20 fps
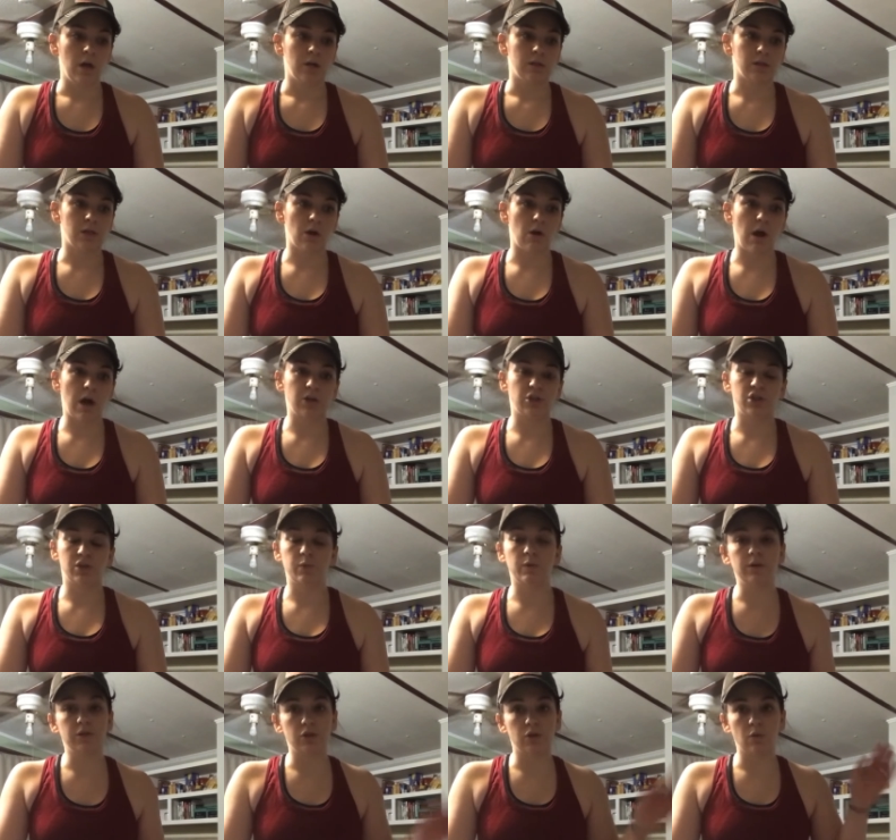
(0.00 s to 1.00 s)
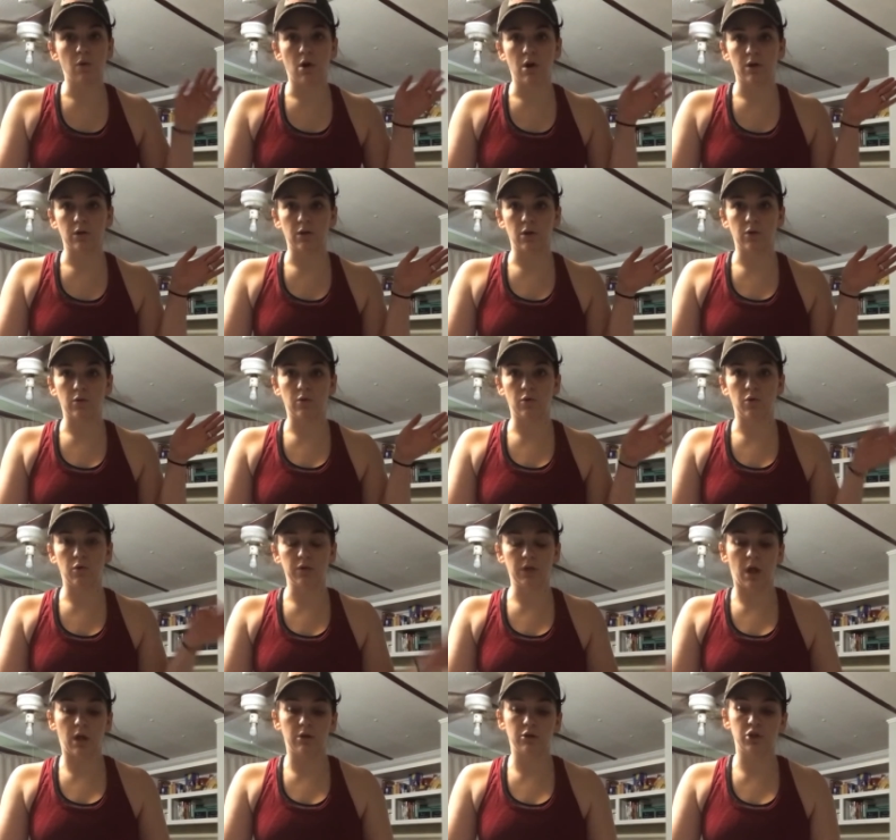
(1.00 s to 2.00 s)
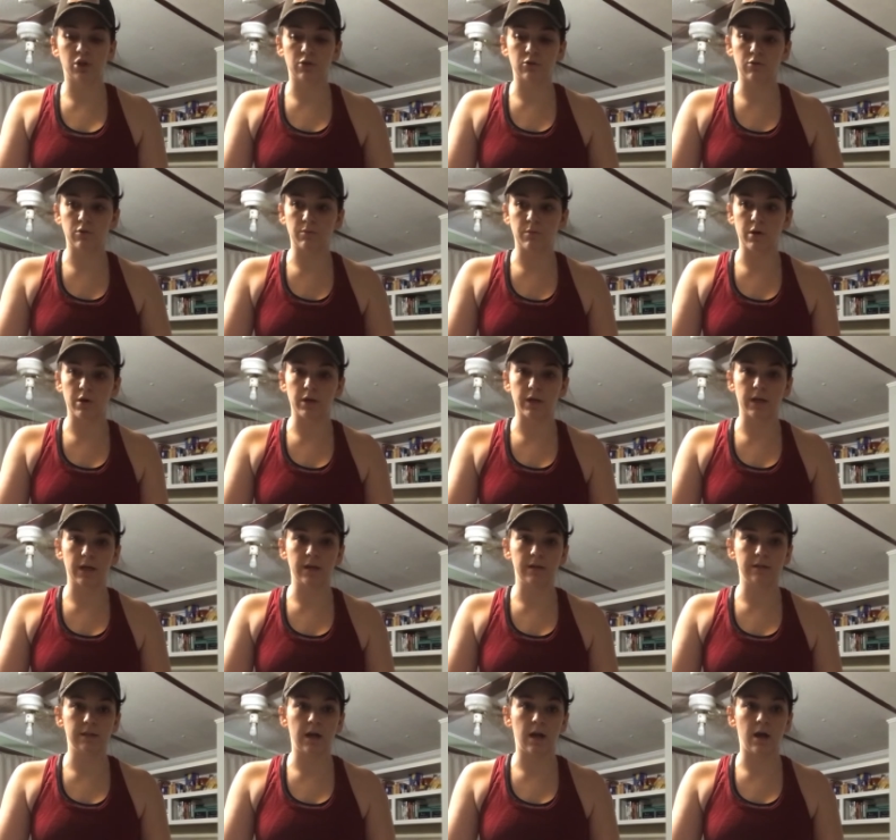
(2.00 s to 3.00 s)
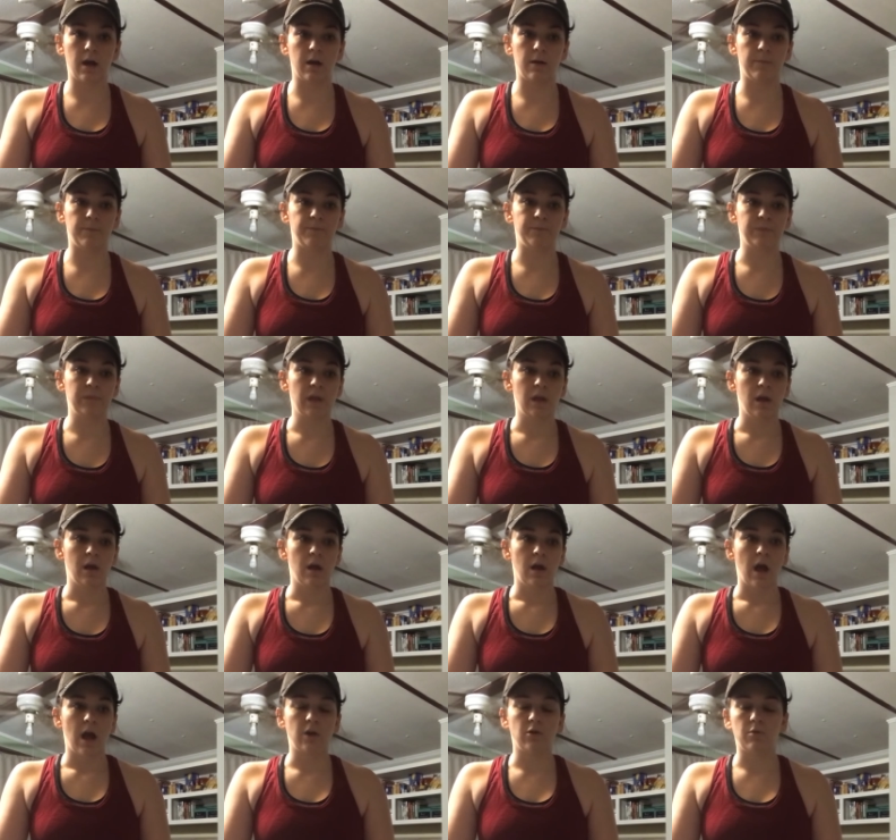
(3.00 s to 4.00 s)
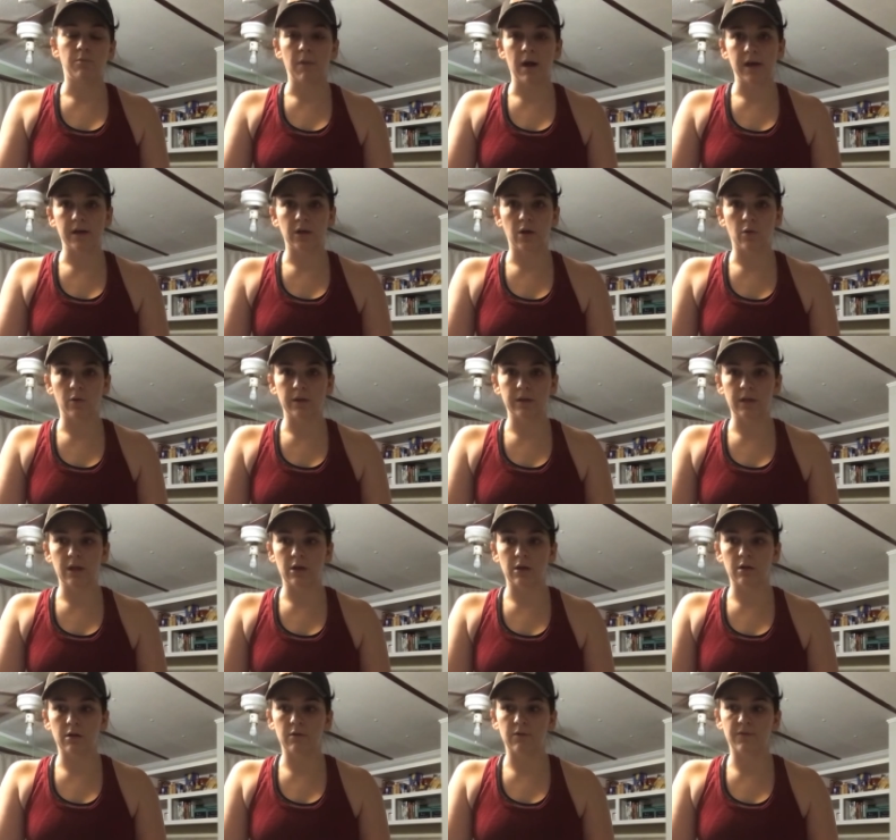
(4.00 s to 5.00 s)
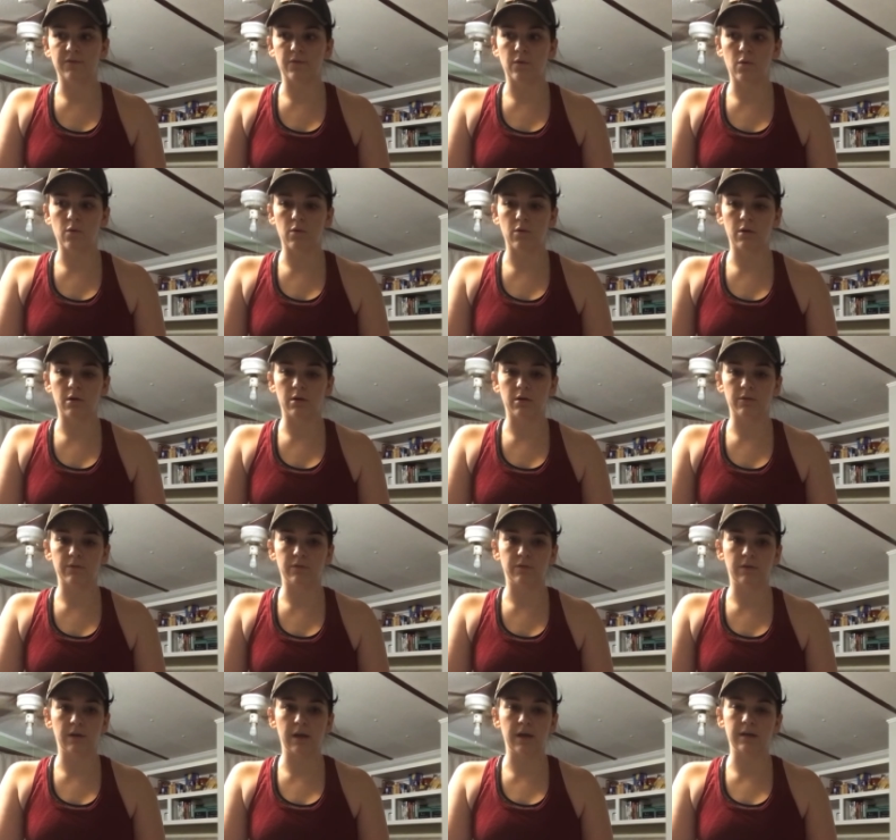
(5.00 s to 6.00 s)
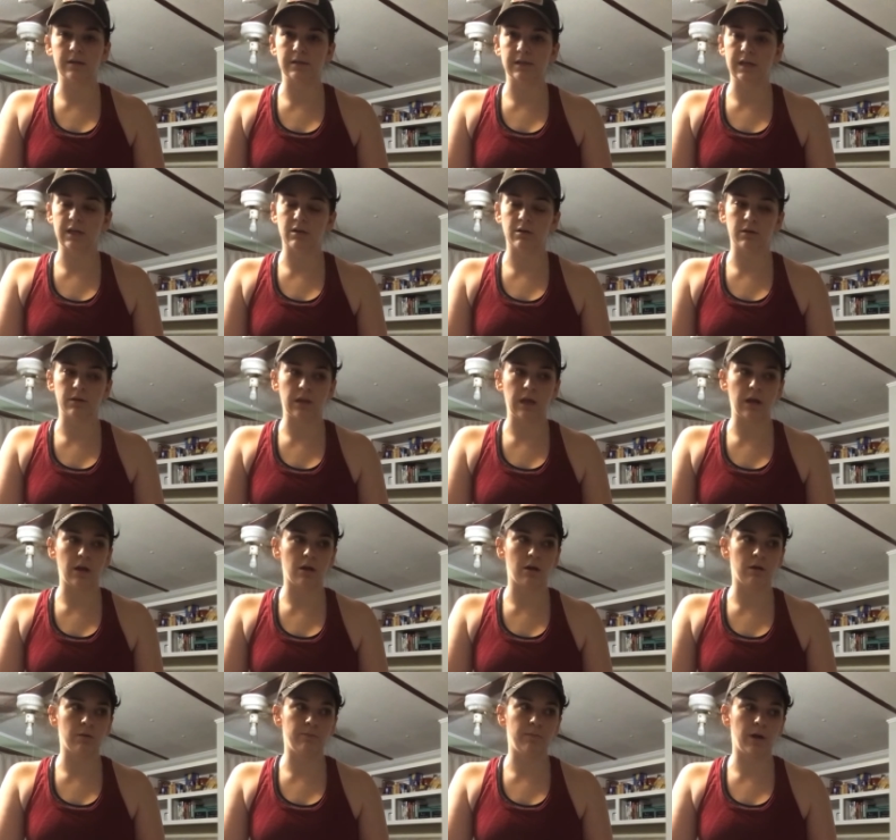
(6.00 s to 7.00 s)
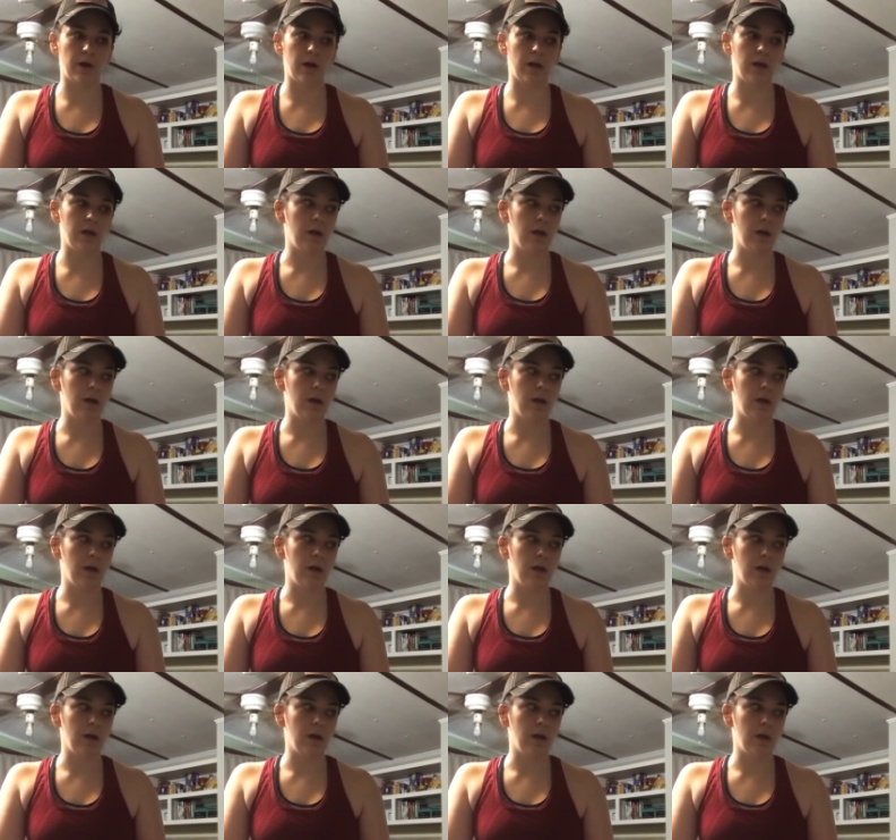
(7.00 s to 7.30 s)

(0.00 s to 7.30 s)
So I just went to our local Dollar General Market. Um, I don't mind going there for things here and there, but